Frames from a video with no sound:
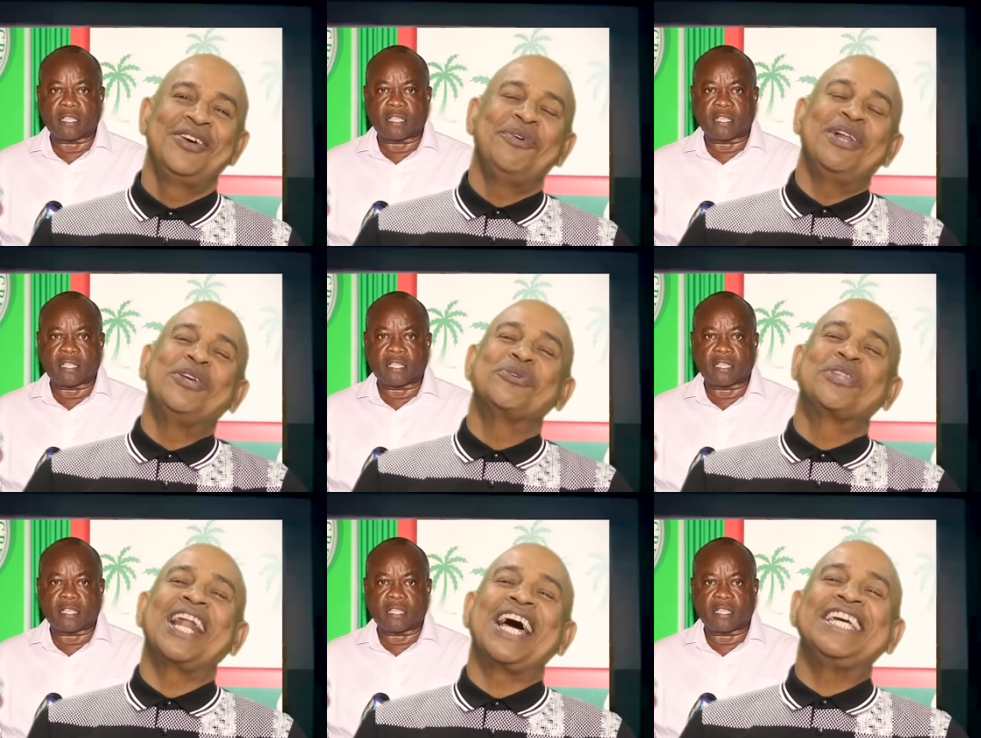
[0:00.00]
Speaker 1: will
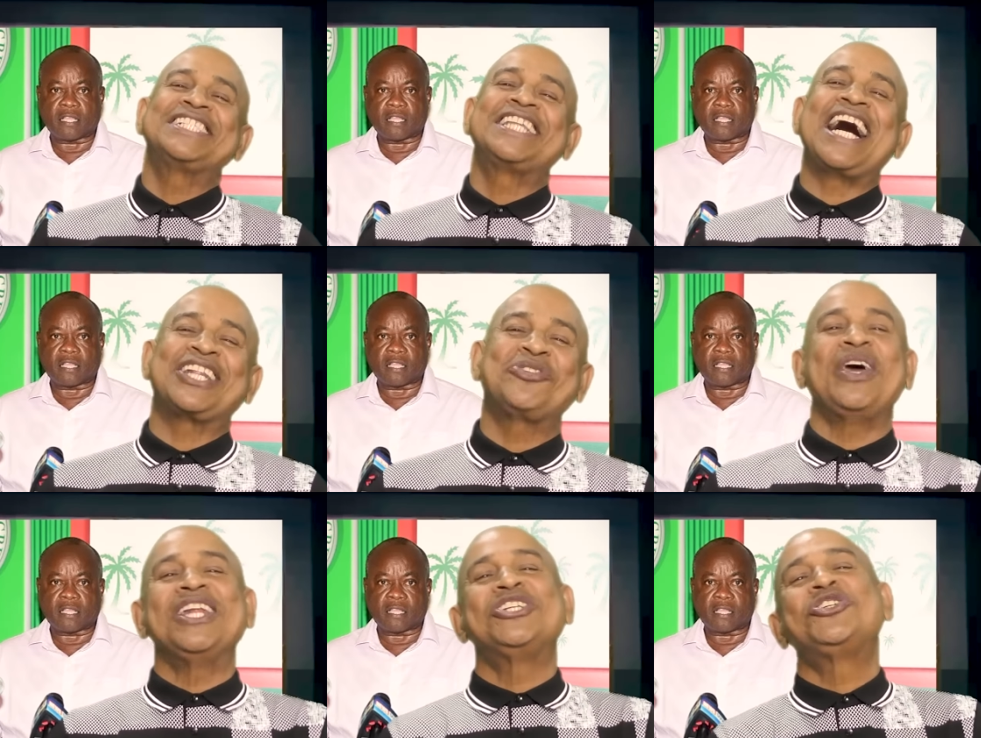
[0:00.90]
utilize that
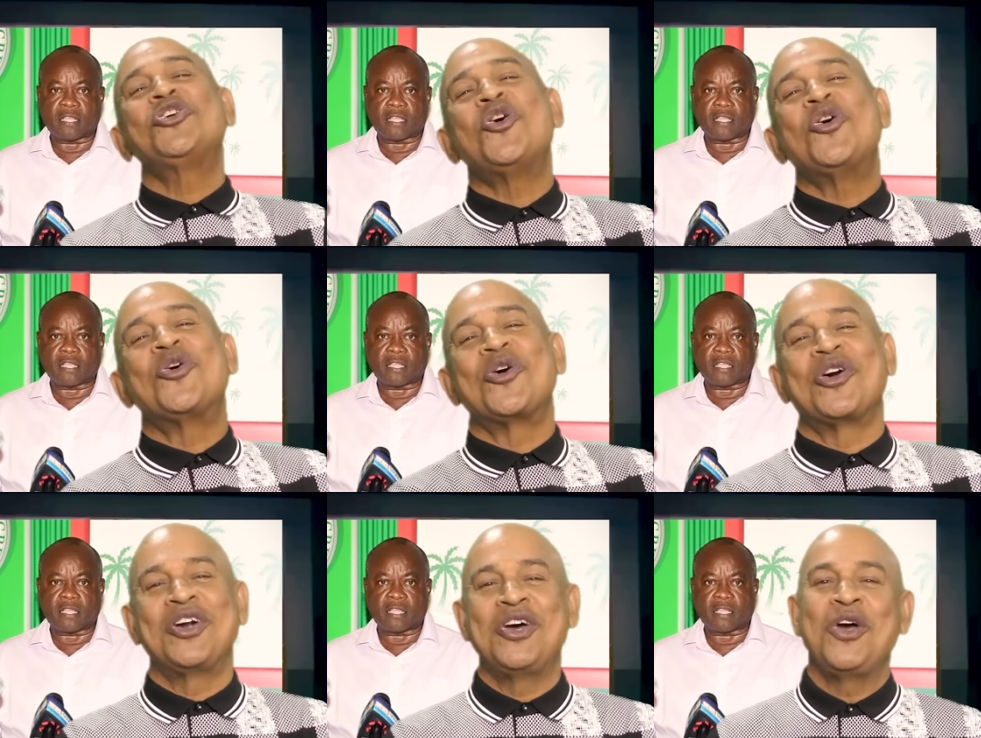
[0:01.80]
to
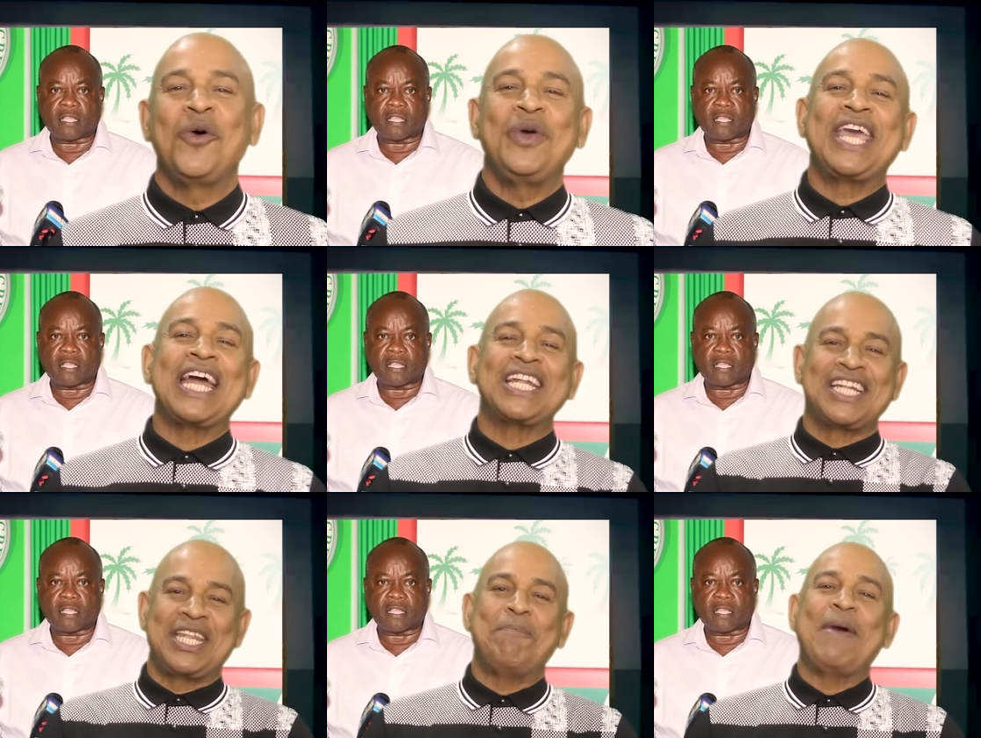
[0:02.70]
ensure we get
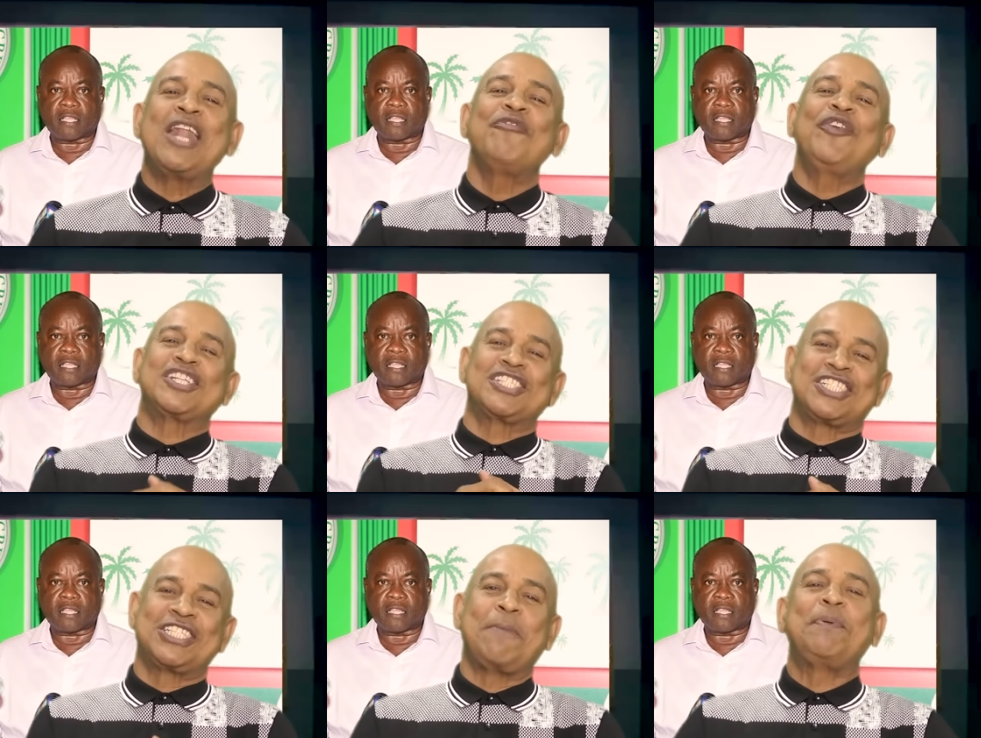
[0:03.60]
the
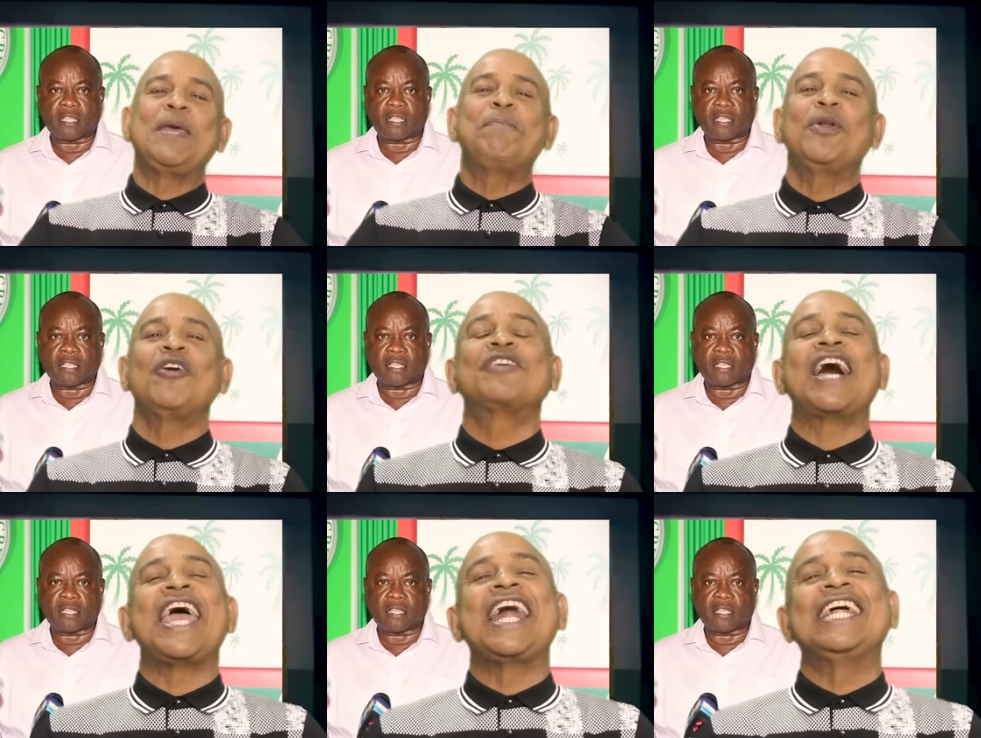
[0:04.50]
benefits the people of
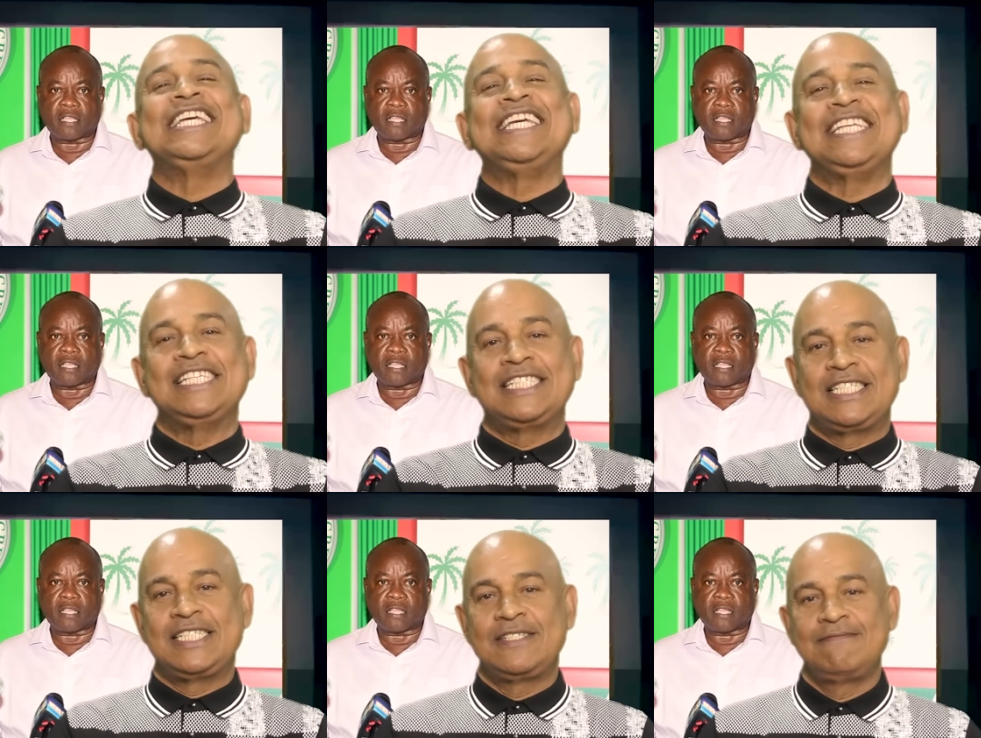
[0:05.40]
Guyana
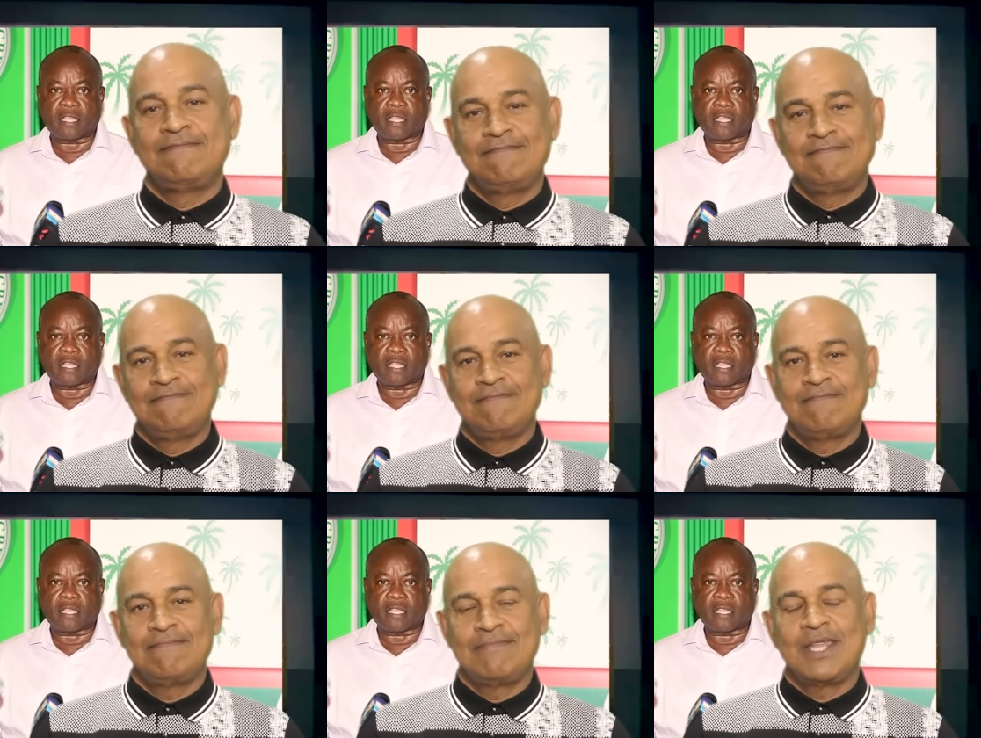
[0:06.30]
needs.
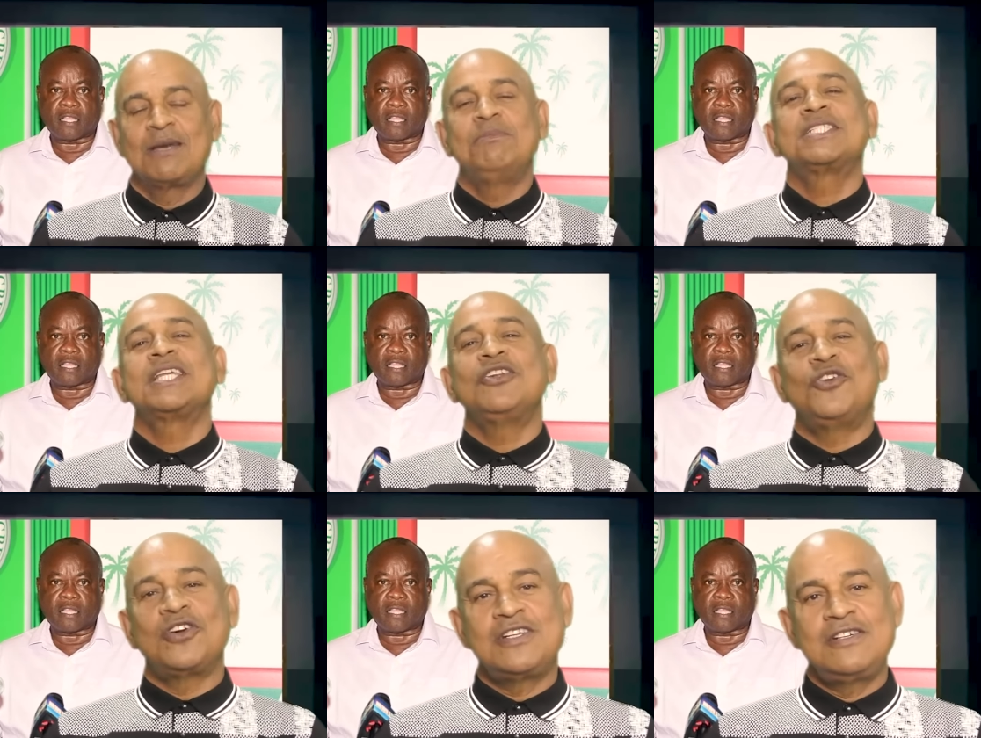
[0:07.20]
Mr.
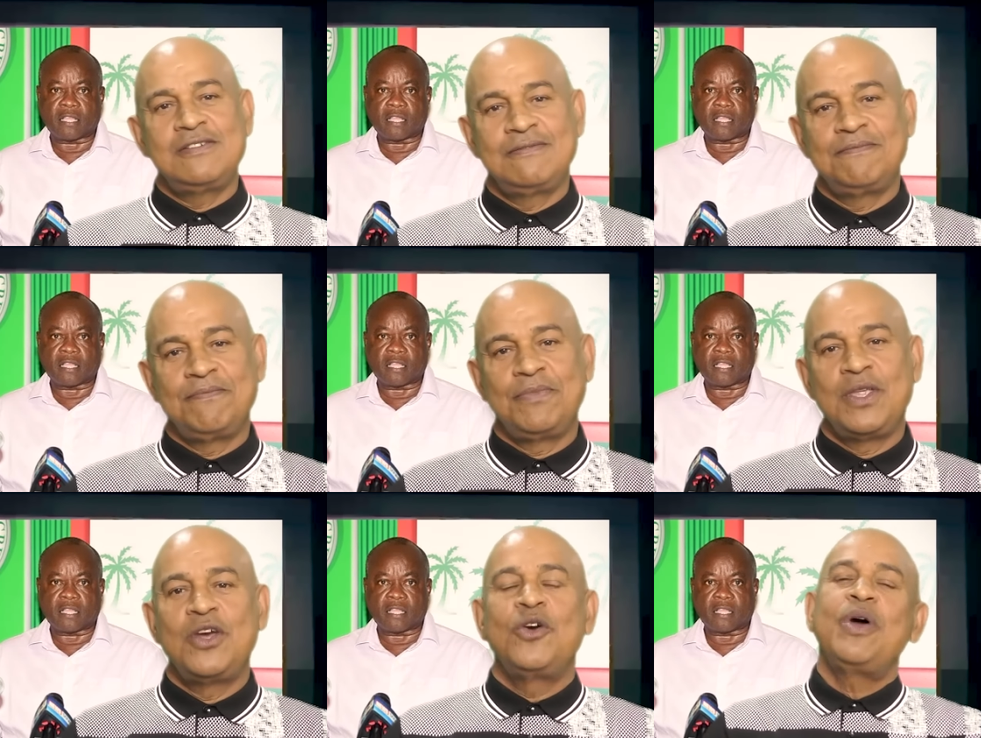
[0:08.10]
Norton,
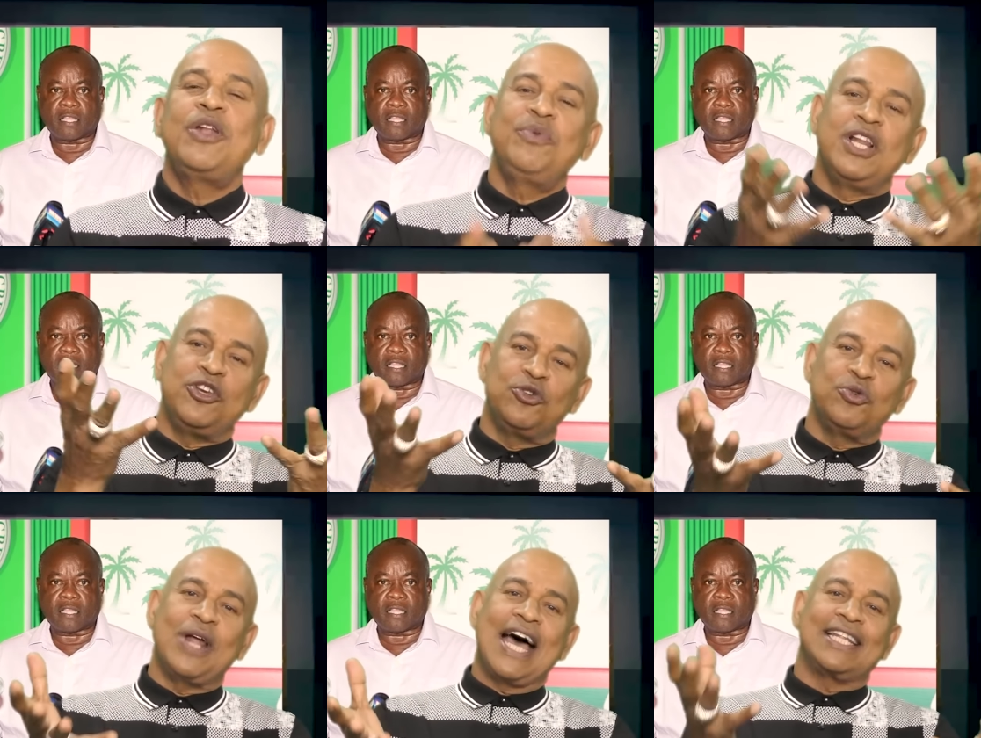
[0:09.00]
when will you
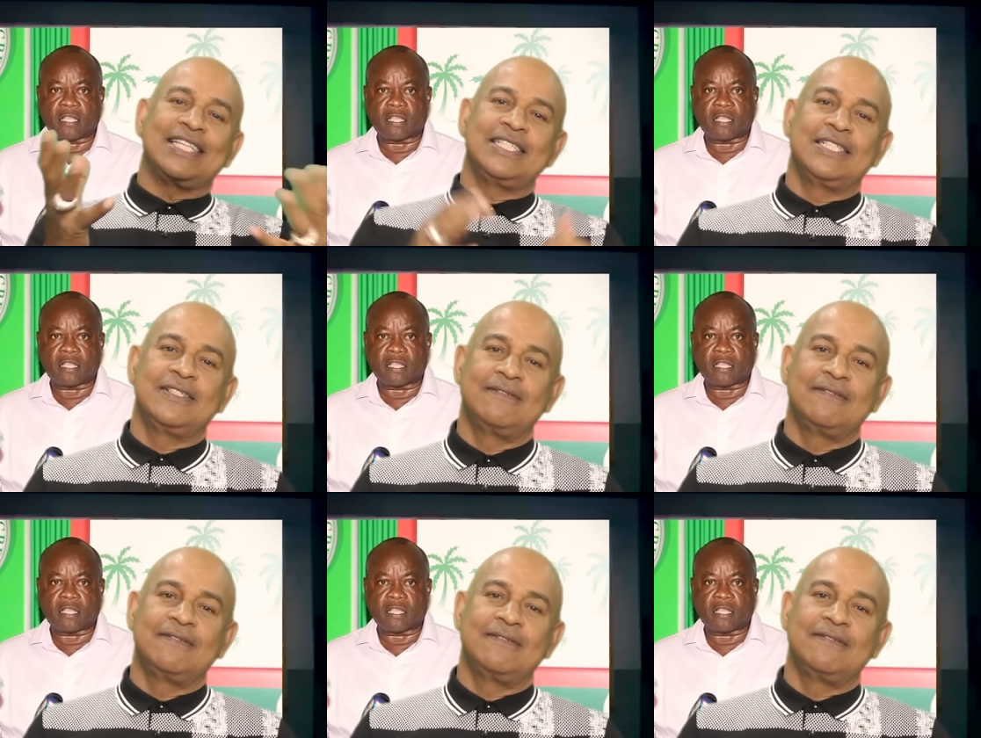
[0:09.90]
do that?